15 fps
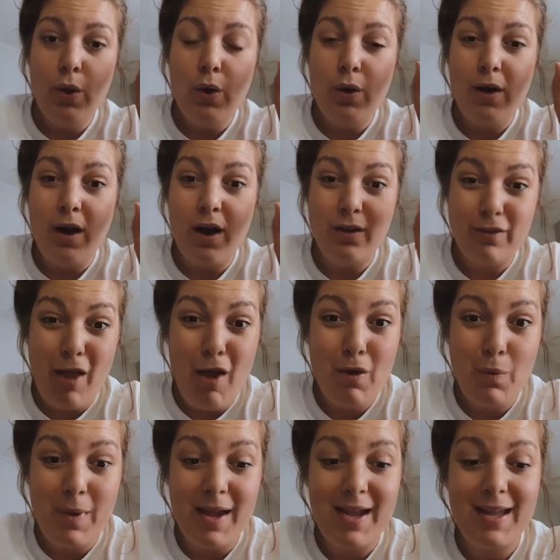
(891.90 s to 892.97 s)
along
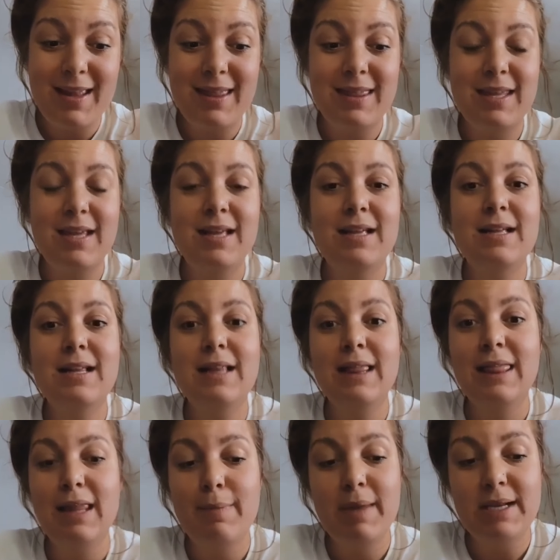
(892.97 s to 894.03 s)
with
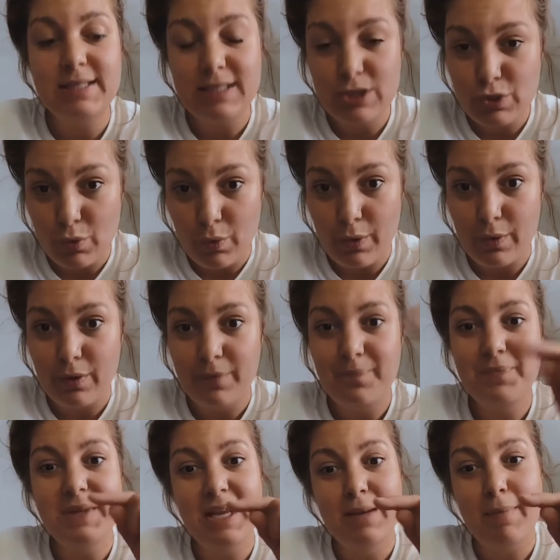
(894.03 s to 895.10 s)
lemon essential oil
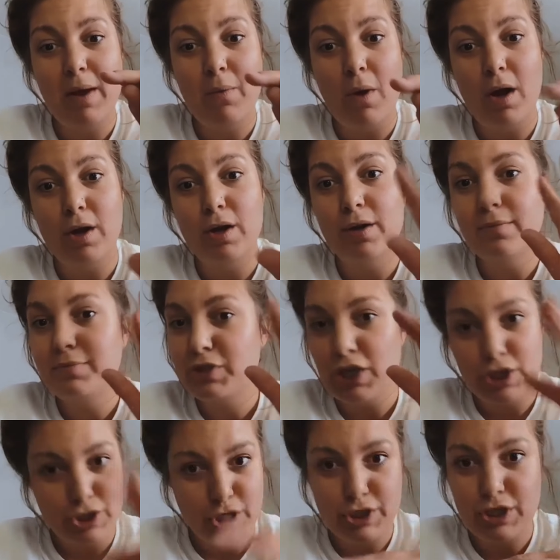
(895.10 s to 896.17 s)
in my water, chug,
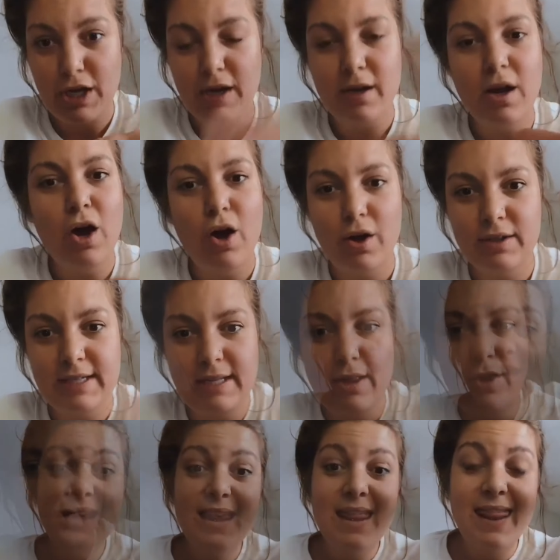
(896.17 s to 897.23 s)
chug, chug, all day
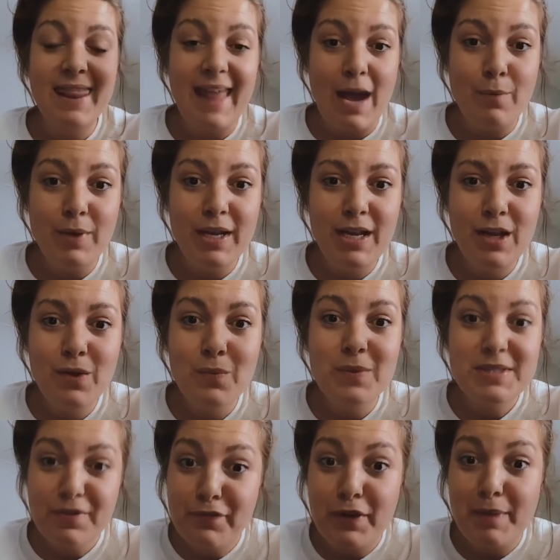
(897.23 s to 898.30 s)
long. That one was a
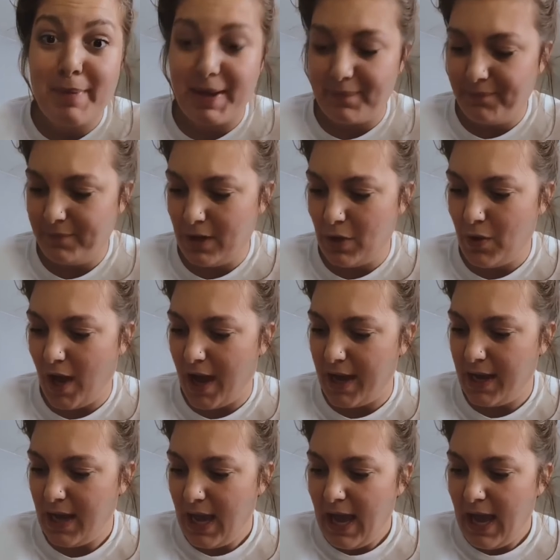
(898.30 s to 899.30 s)
freebie, okay?